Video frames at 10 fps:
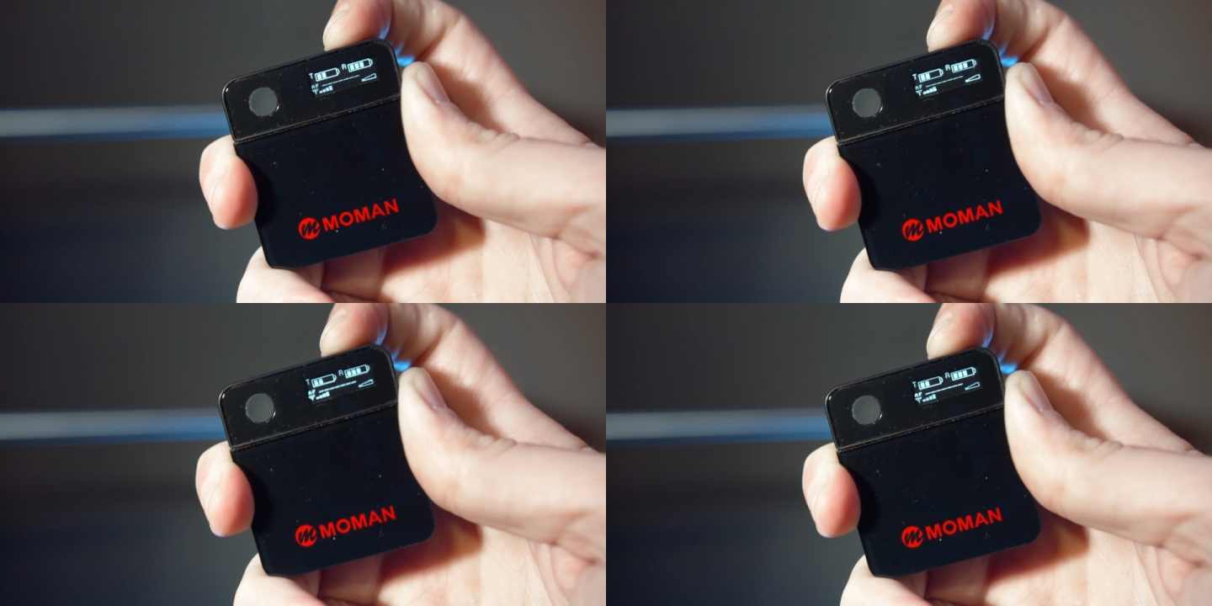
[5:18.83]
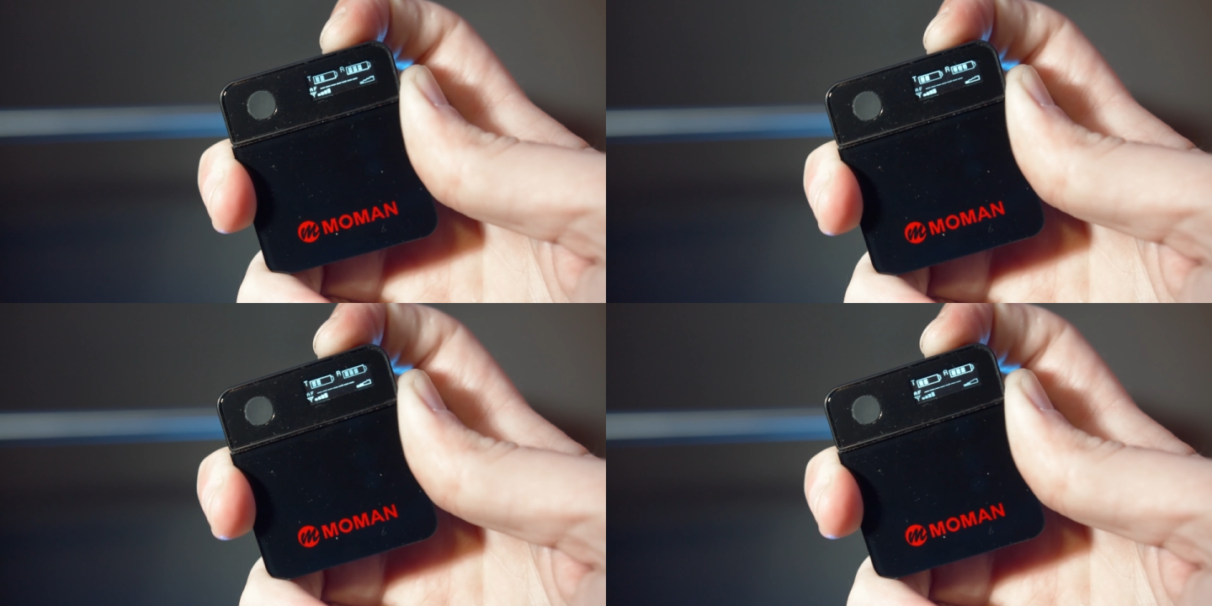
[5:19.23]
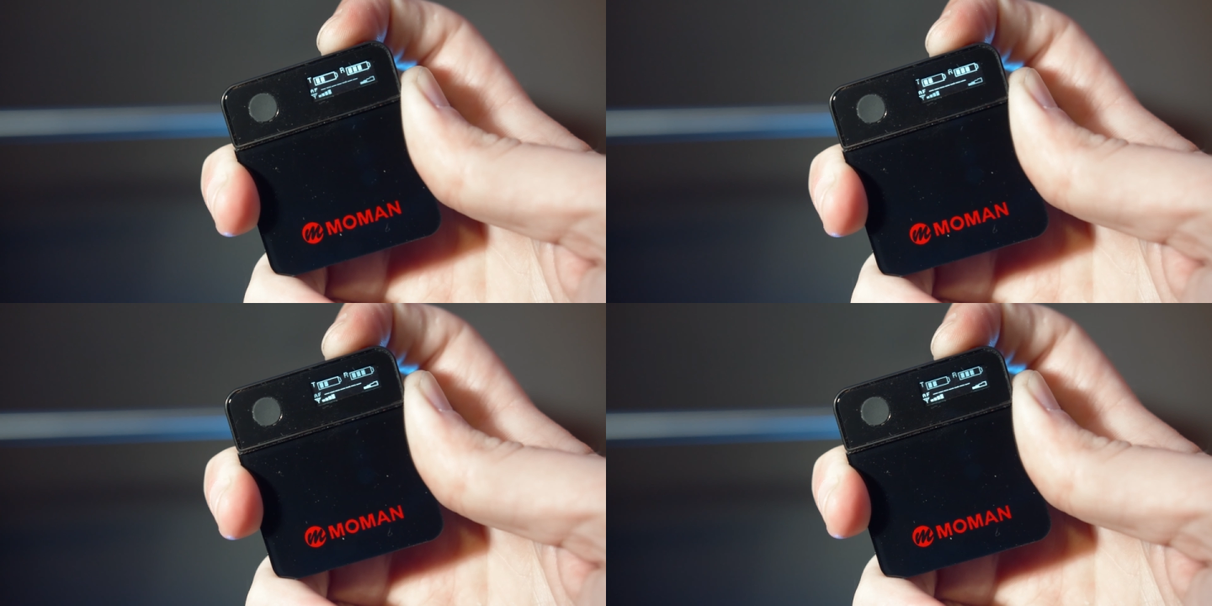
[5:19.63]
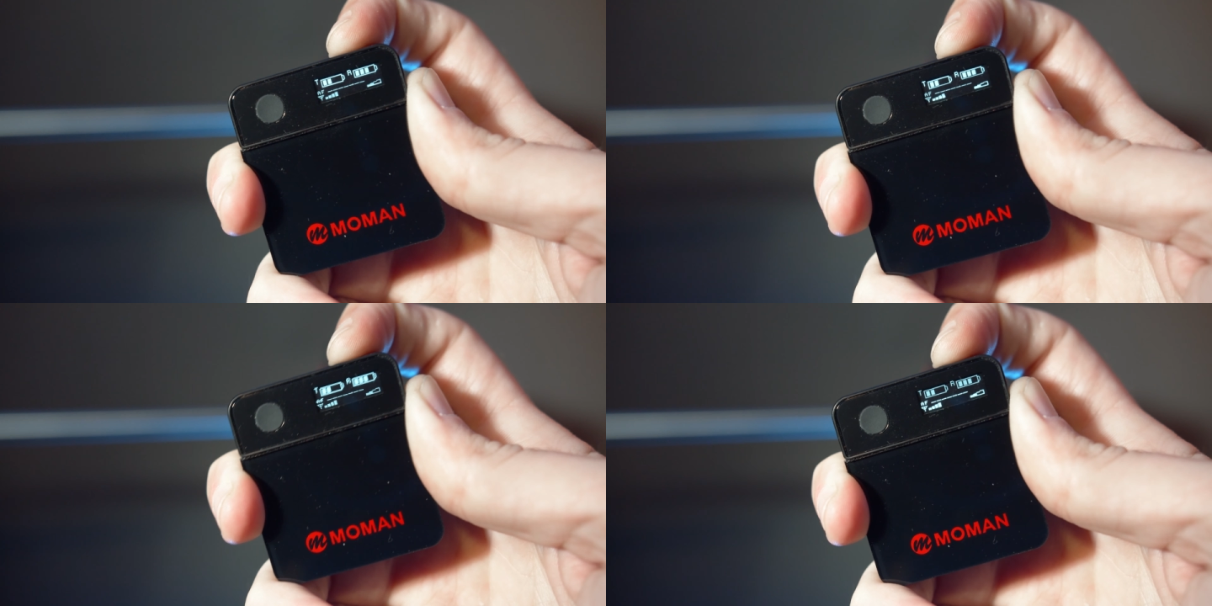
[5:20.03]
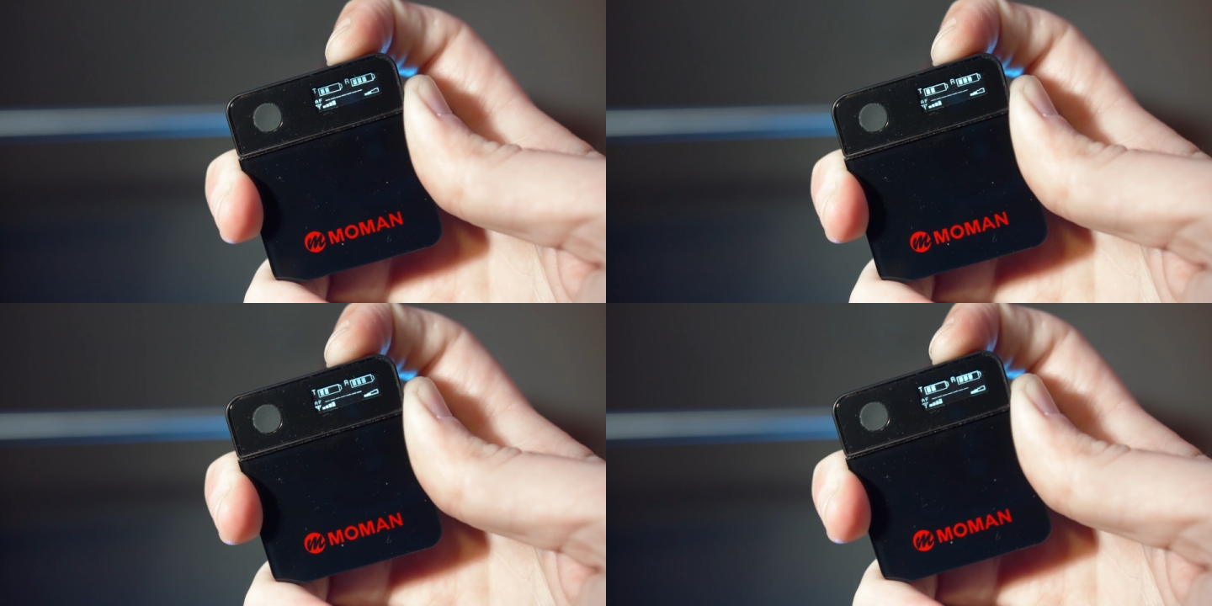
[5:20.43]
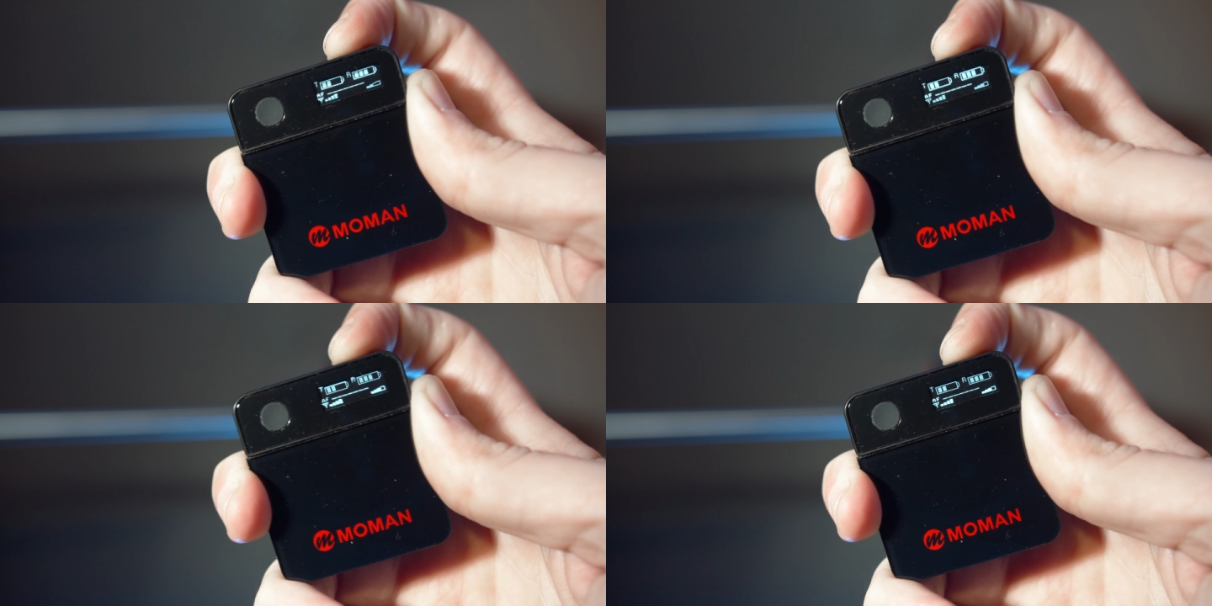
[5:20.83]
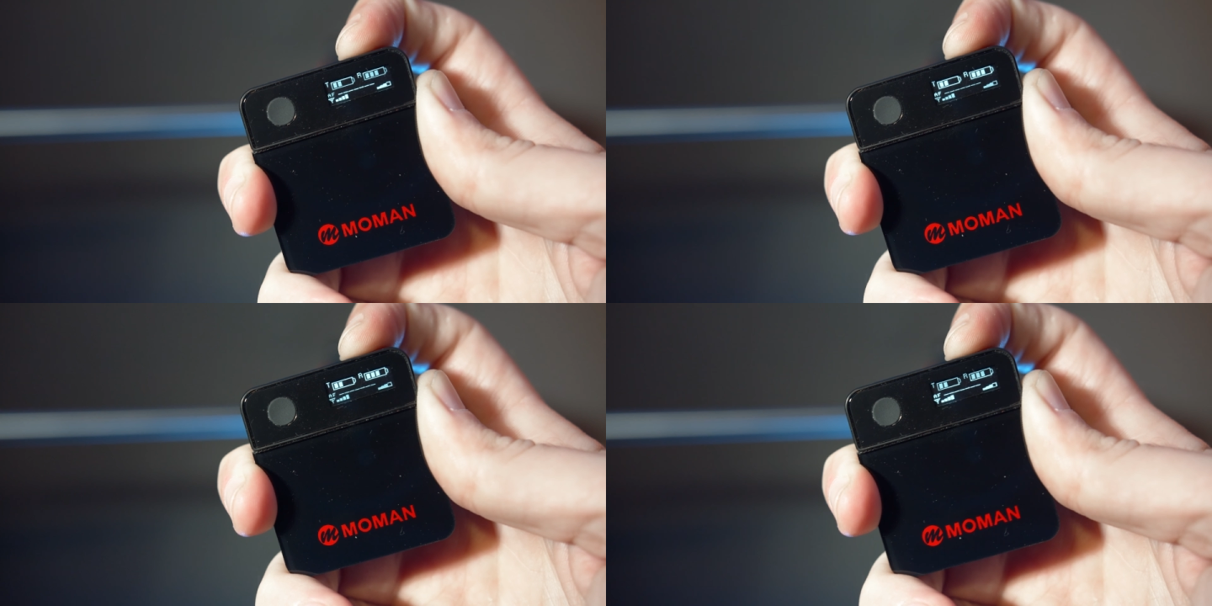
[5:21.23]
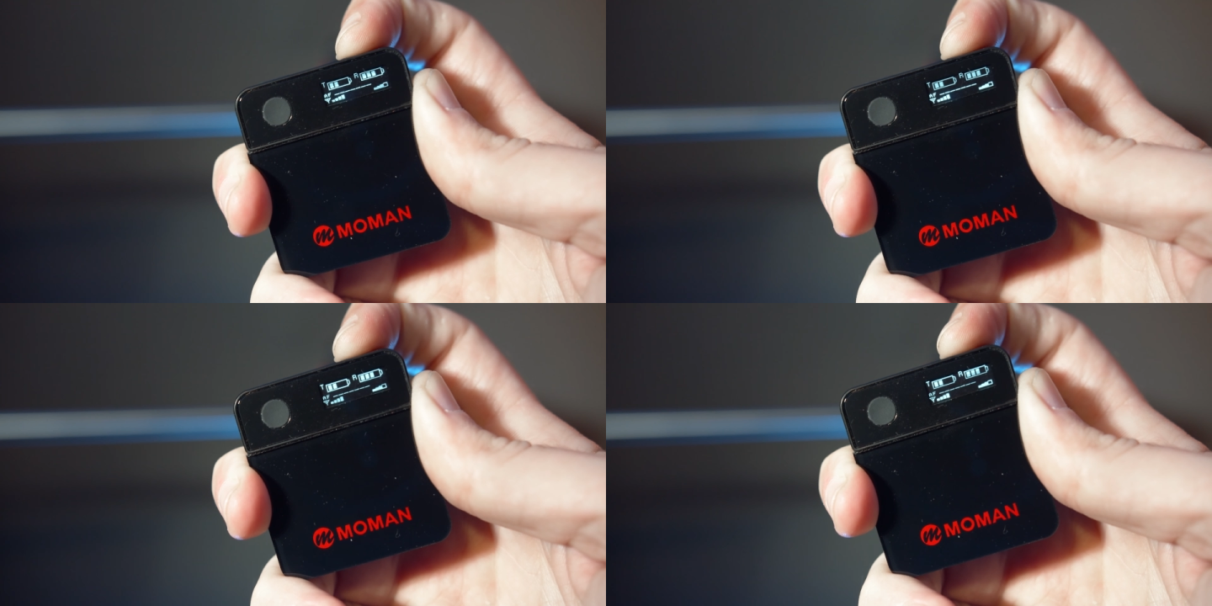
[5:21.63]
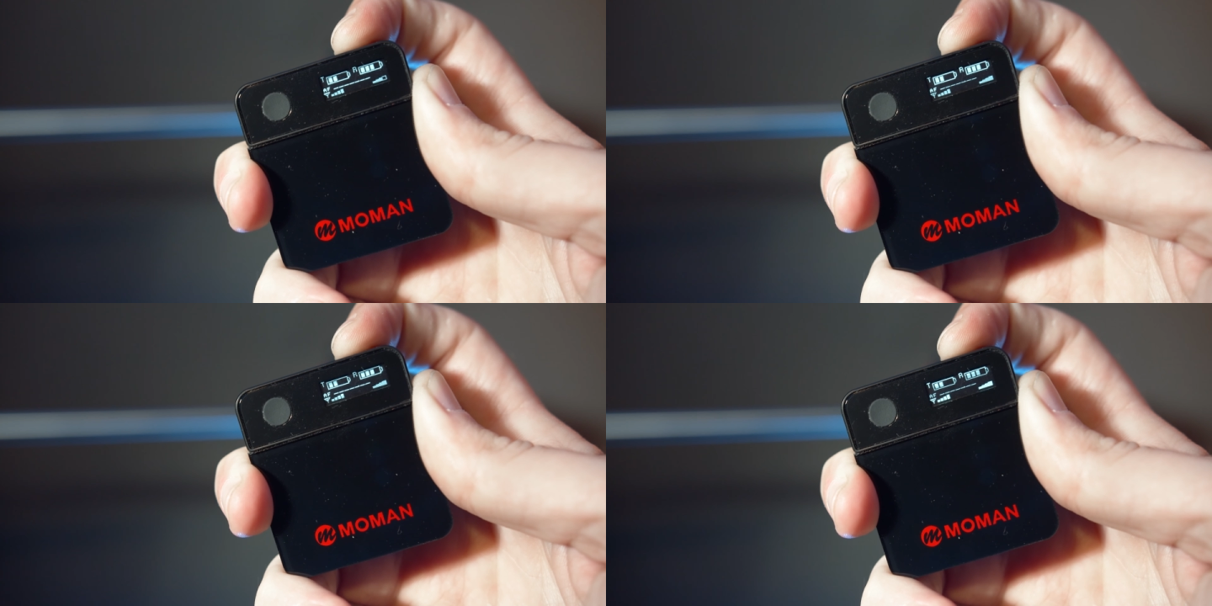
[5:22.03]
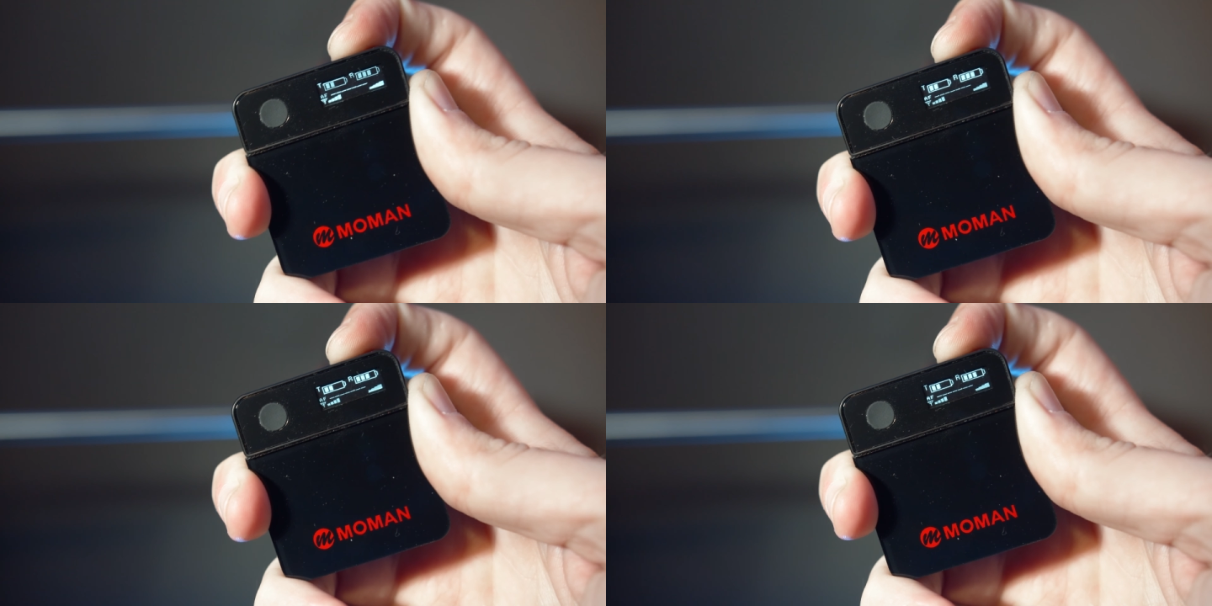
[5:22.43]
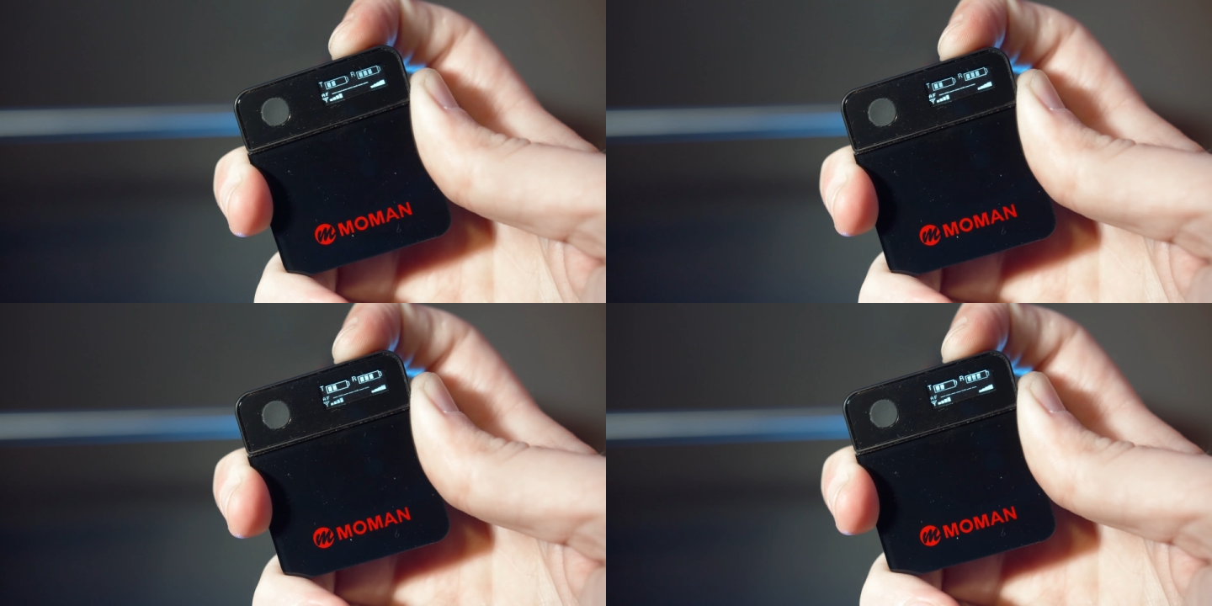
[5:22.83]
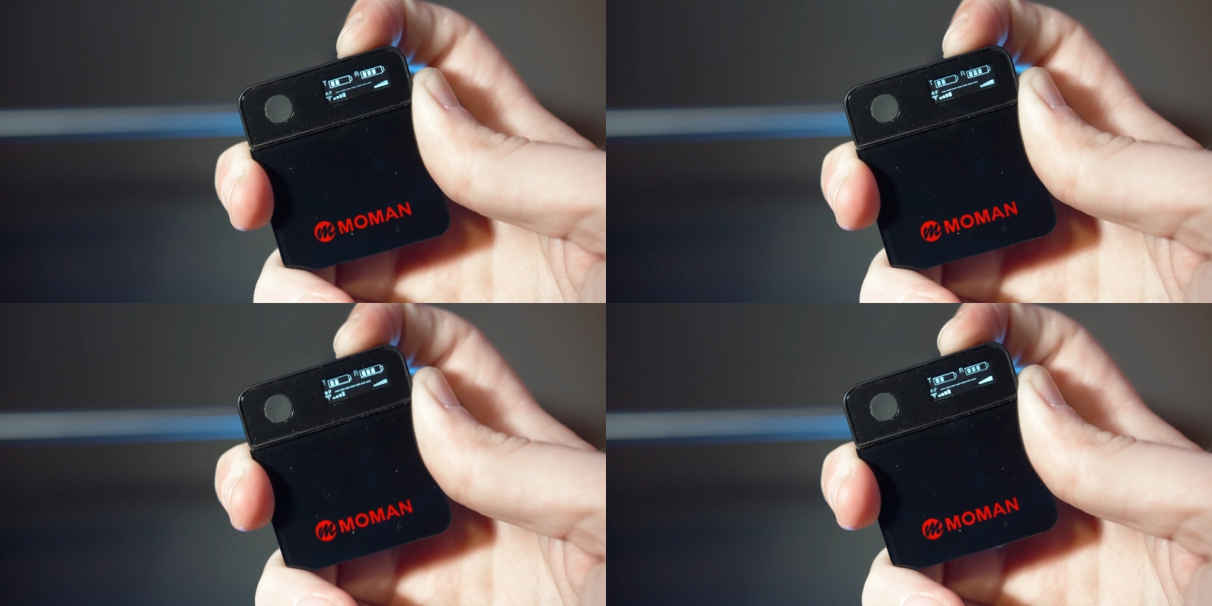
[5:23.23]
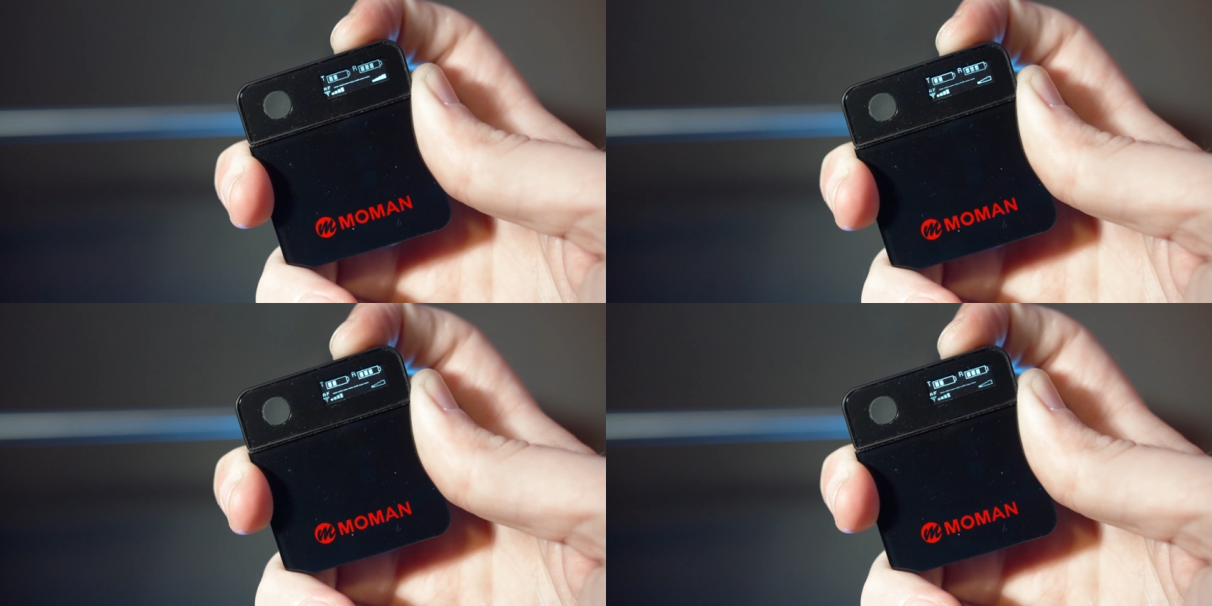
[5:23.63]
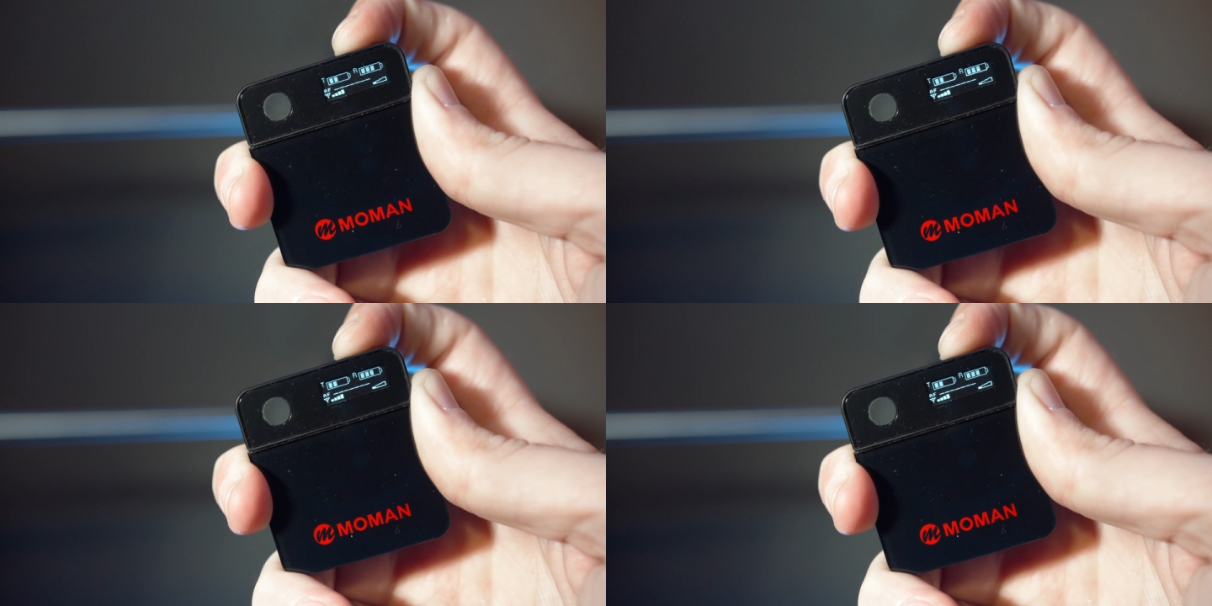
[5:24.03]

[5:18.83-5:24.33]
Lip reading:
[unreadable: no face in view]